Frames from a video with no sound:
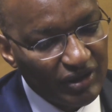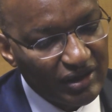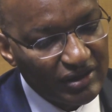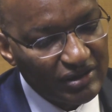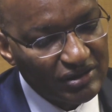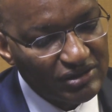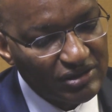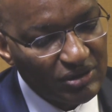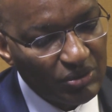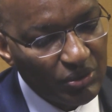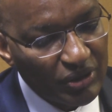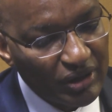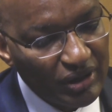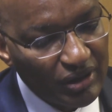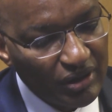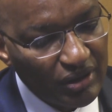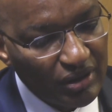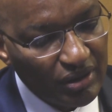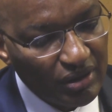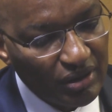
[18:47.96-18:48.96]
is the
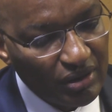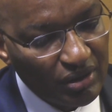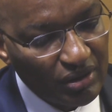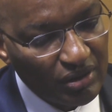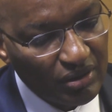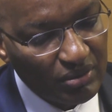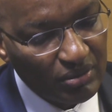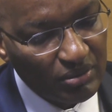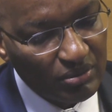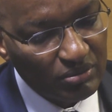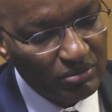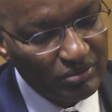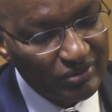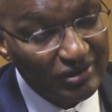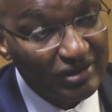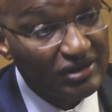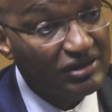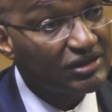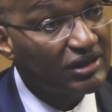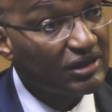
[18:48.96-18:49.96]
way
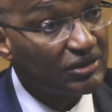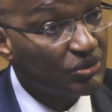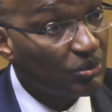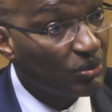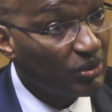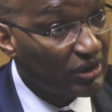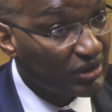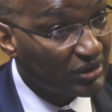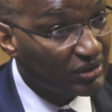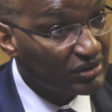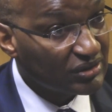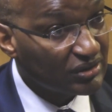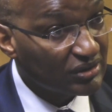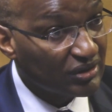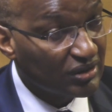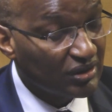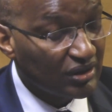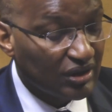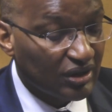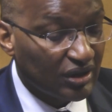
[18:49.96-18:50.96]
research works.
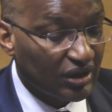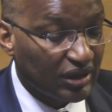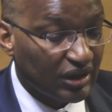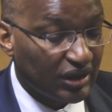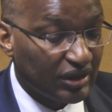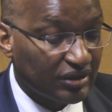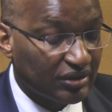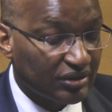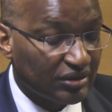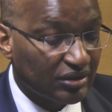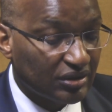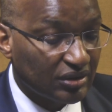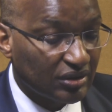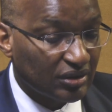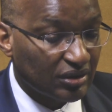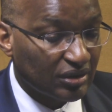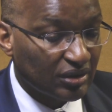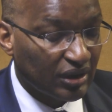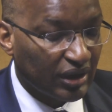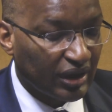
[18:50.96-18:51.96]
And
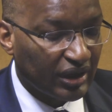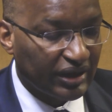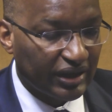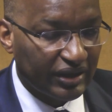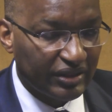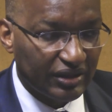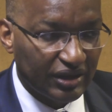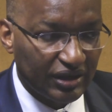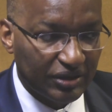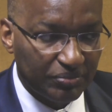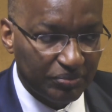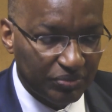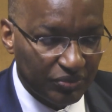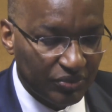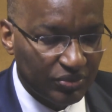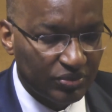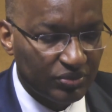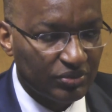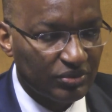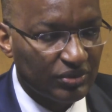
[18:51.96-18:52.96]
I think
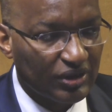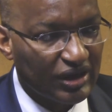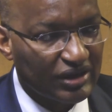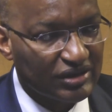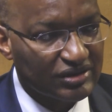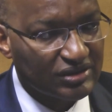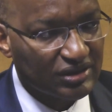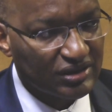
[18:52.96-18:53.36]
as